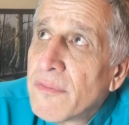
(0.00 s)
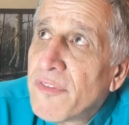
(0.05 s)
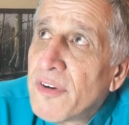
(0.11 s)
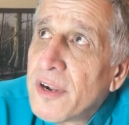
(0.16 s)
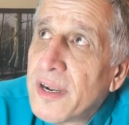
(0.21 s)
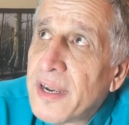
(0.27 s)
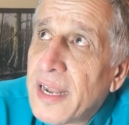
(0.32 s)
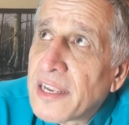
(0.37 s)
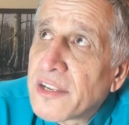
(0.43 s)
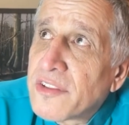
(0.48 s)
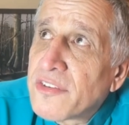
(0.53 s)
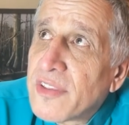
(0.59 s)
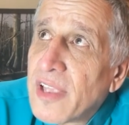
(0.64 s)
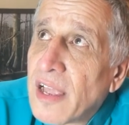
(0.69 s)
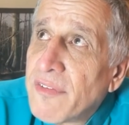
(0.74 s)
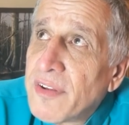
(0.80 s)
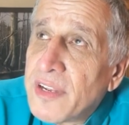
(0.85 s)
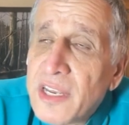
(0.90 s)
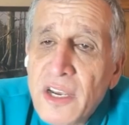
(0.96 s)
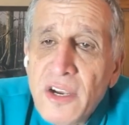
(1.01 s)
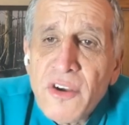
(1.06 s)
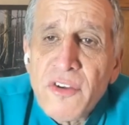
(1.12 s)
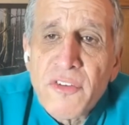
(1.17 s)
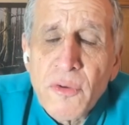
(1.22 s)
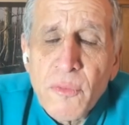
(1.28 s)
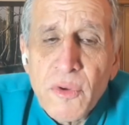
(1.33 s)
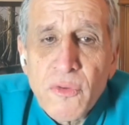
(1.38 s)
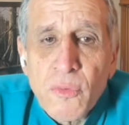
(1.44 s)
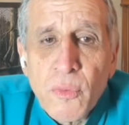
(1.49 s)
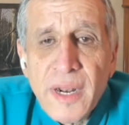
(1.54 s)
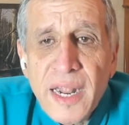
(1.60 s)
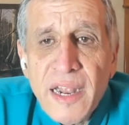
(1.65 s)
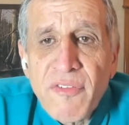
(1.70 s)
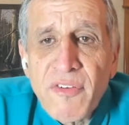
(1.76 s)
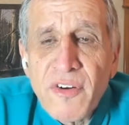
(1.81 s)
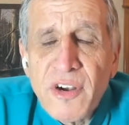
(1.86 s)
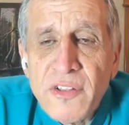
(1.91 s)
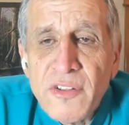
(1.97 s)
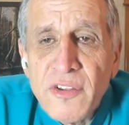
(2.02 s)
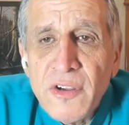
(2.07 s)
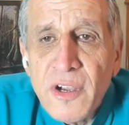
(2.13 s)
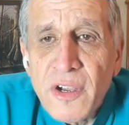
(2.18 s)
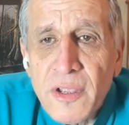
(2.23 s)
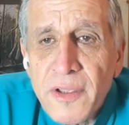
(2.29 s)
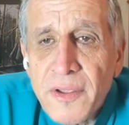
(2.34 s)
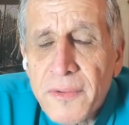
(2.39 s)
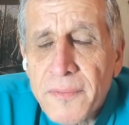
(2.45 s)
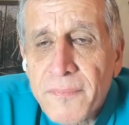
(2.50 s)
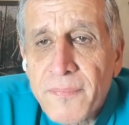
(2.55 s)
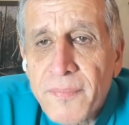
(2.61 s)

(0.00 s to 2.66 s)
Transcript: for the next 7 years, it was whatever it took.